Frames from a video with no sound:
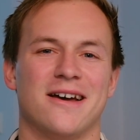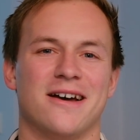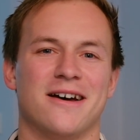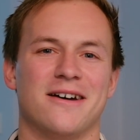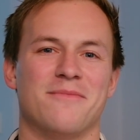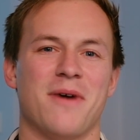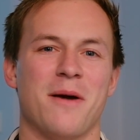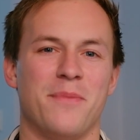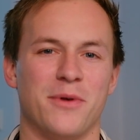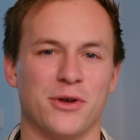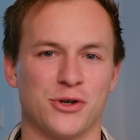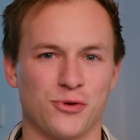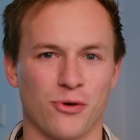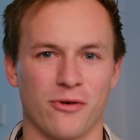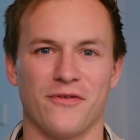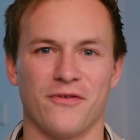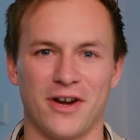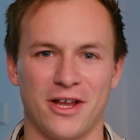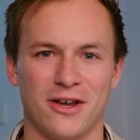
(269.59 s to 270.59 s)
Might be a
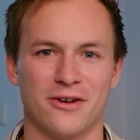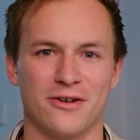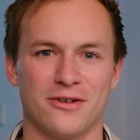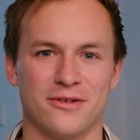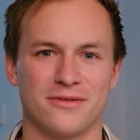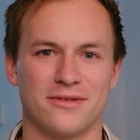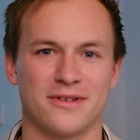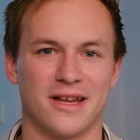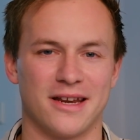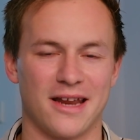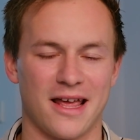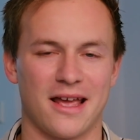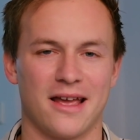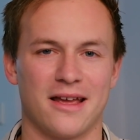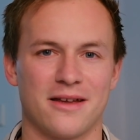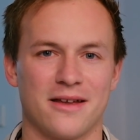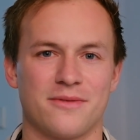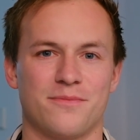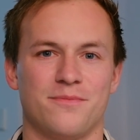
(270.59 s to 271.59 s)
short video
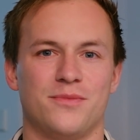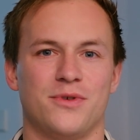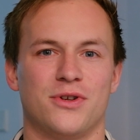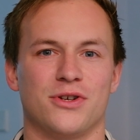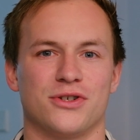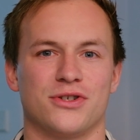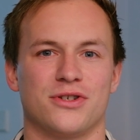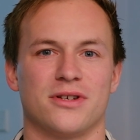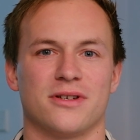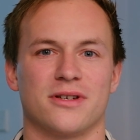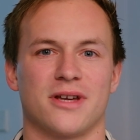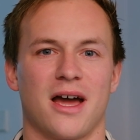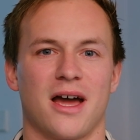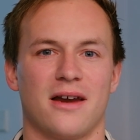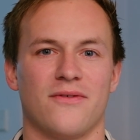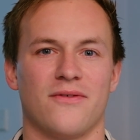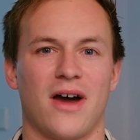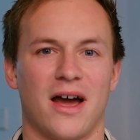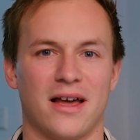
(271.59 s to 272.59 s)
today just to kind
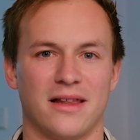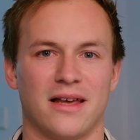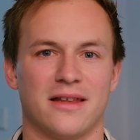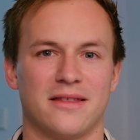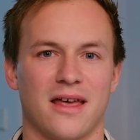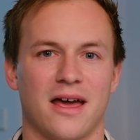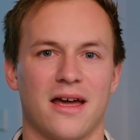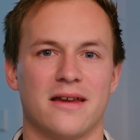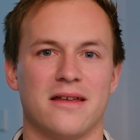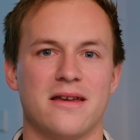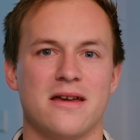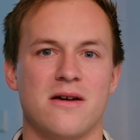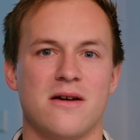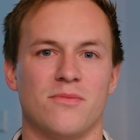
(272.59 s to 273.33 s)
of highlight that.